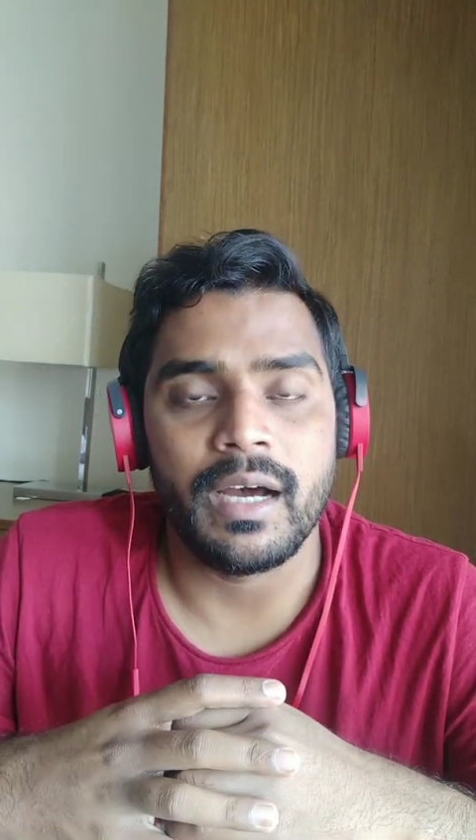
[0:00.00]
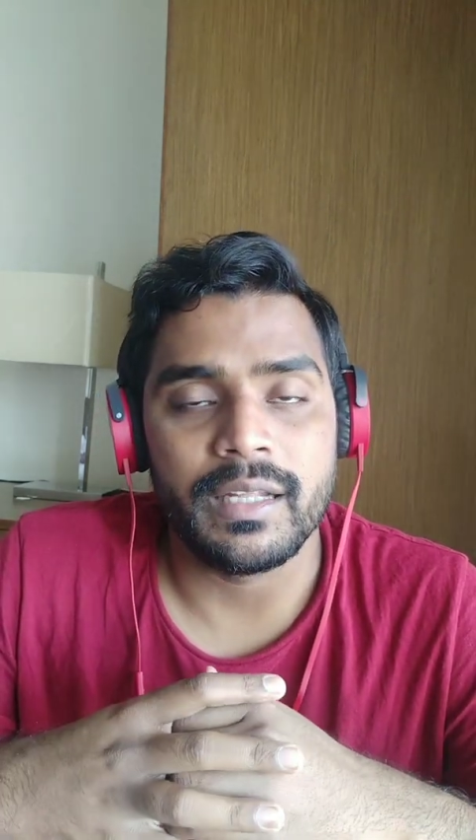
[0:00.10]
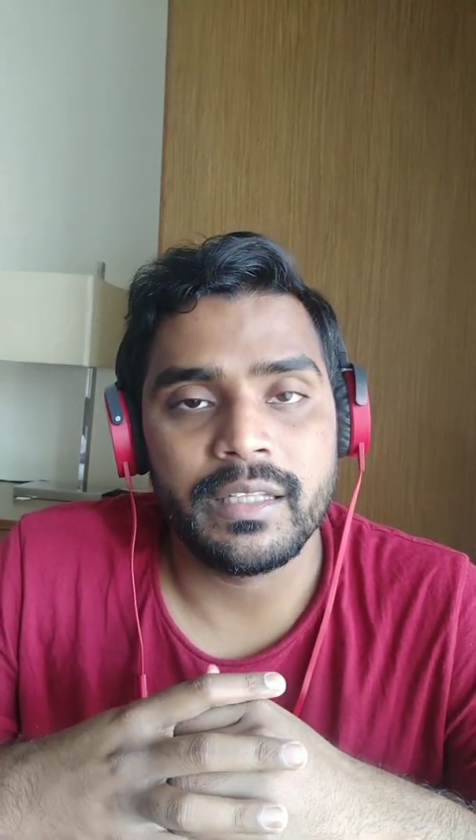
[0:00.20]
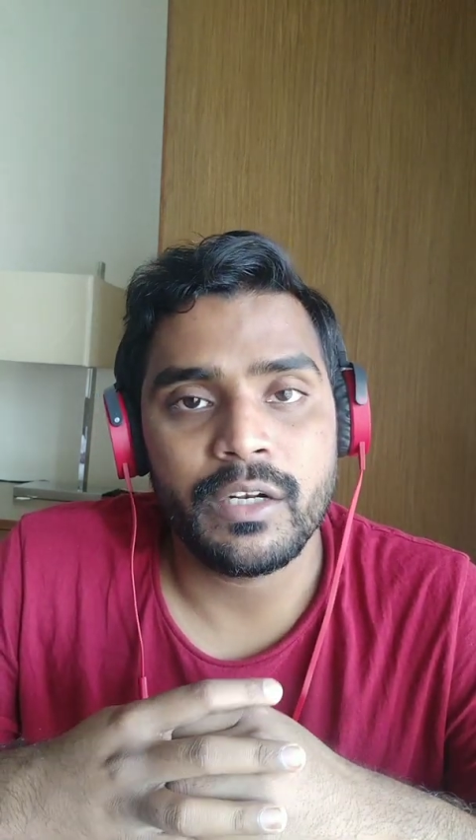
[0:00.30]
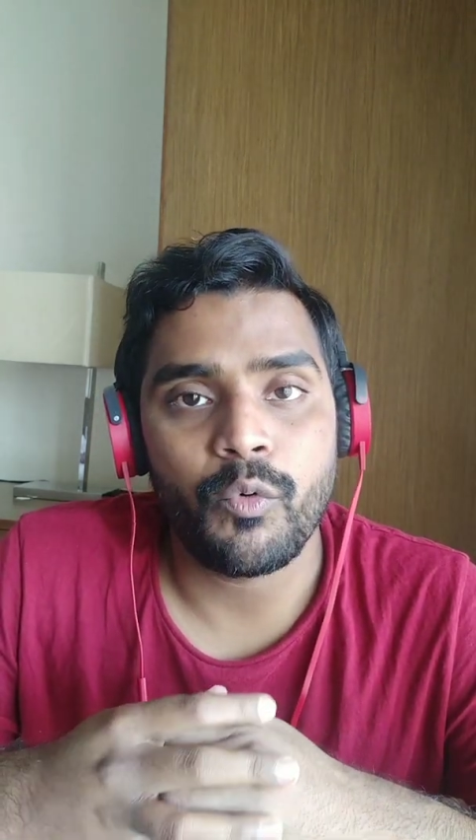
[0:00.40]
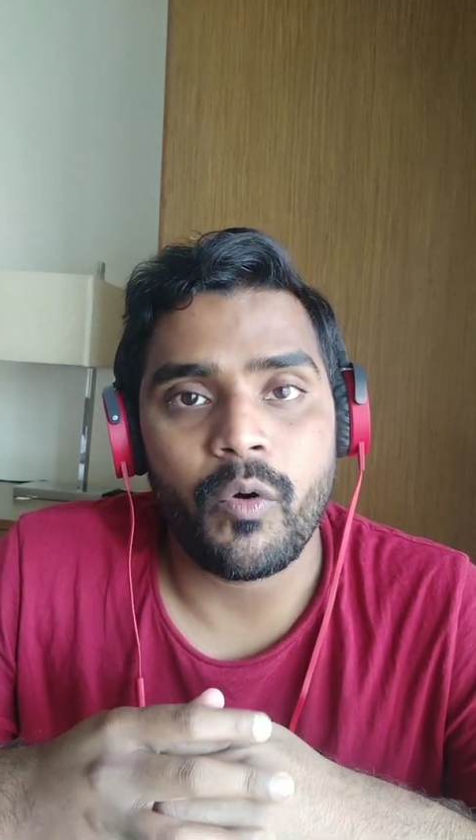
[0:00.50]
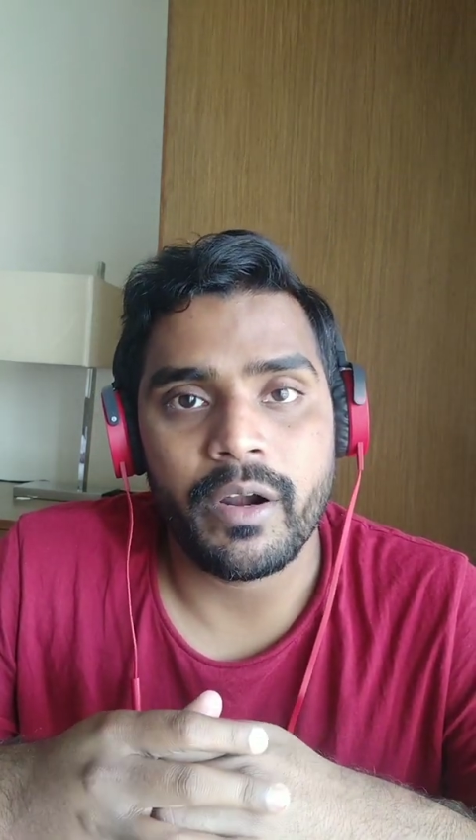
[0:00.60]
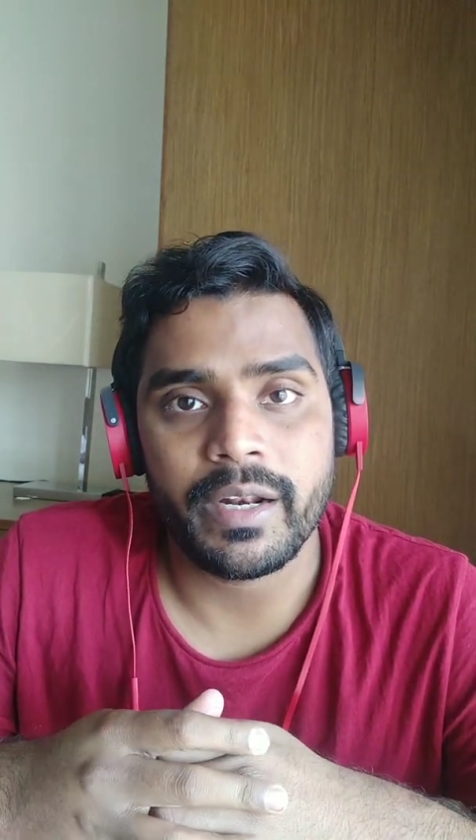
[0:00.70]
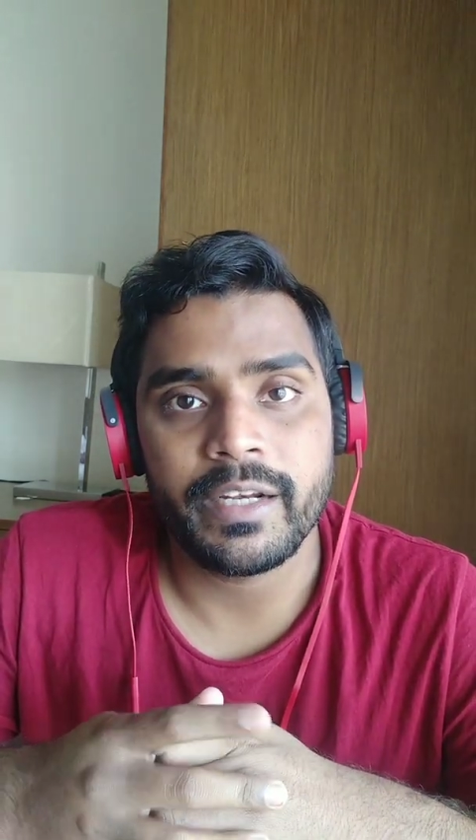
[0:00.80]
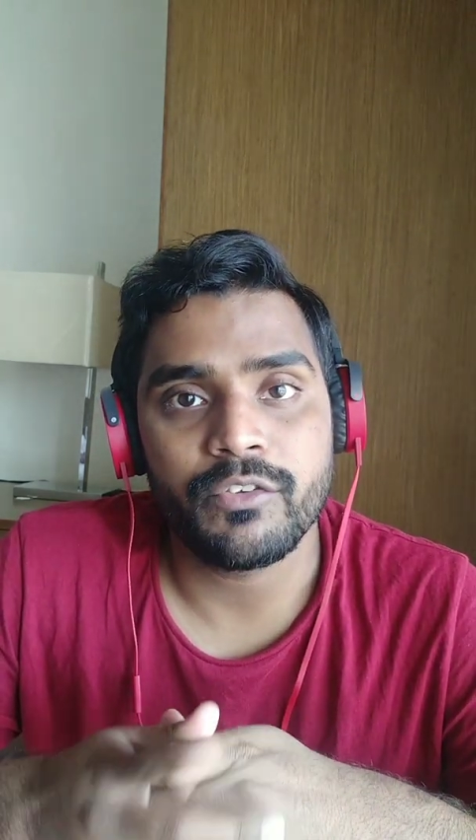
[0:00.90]
other
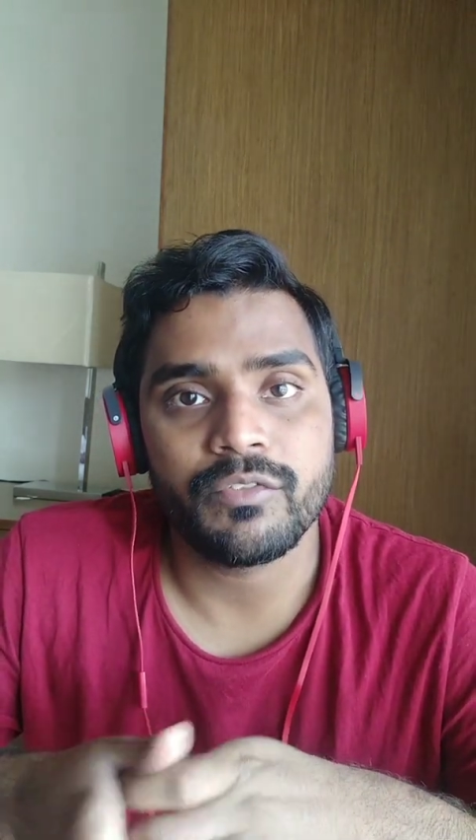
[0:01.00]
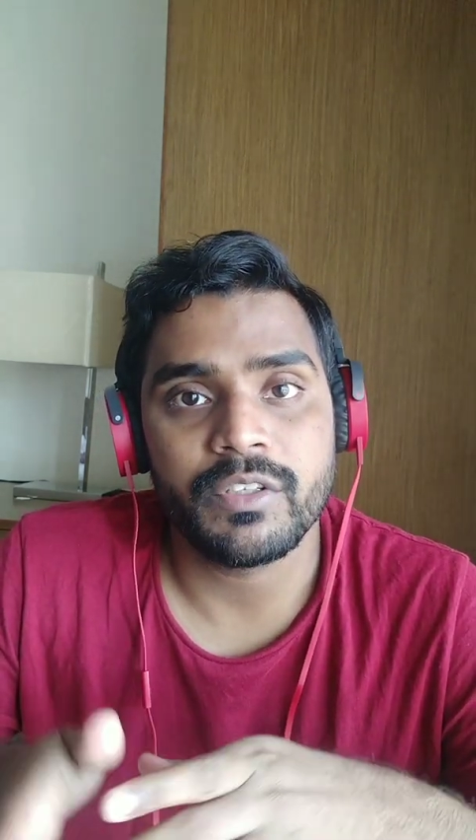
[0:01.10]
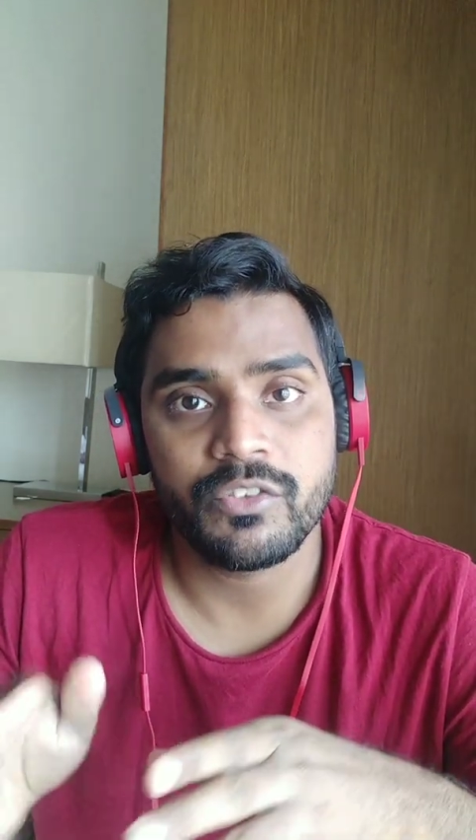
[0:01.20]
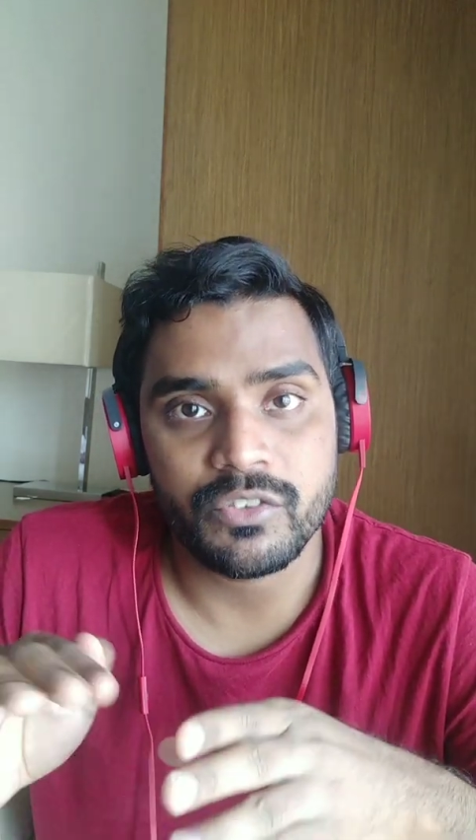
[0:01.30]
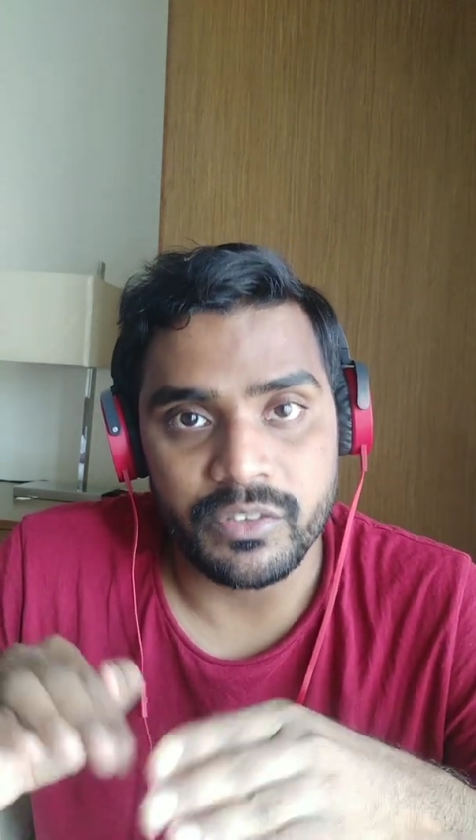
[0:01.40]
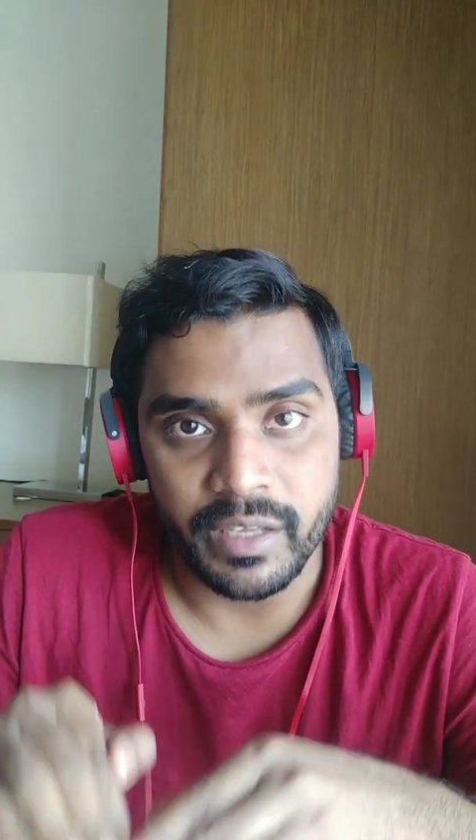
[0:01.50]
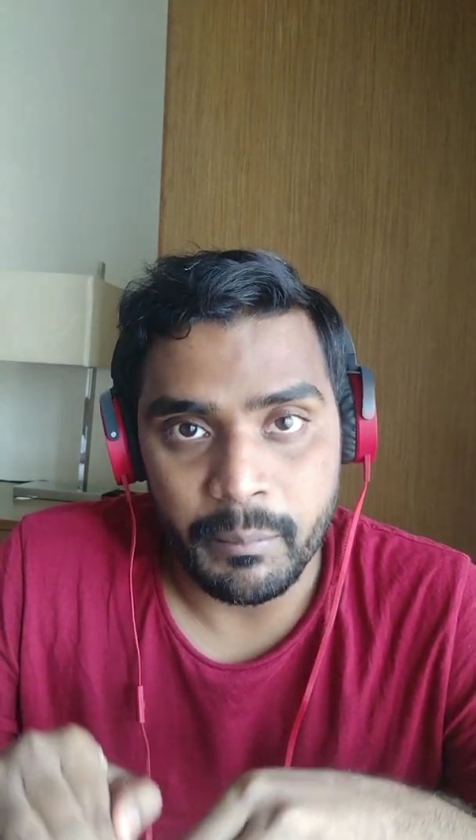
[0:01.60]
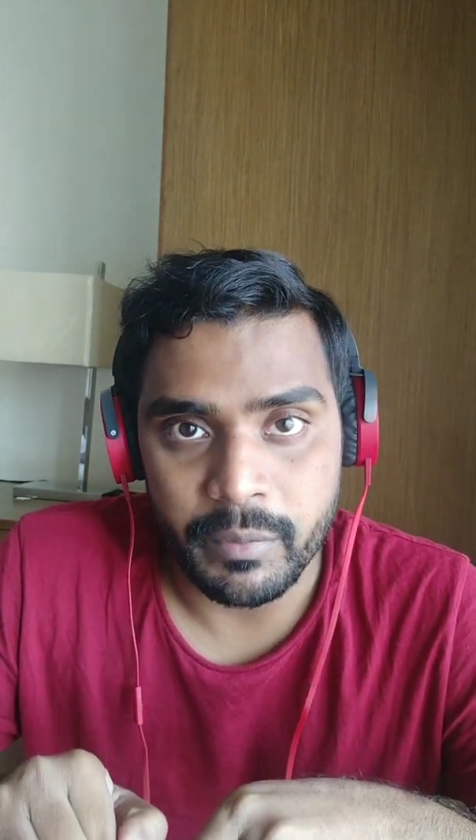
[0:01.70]
quadrants of the same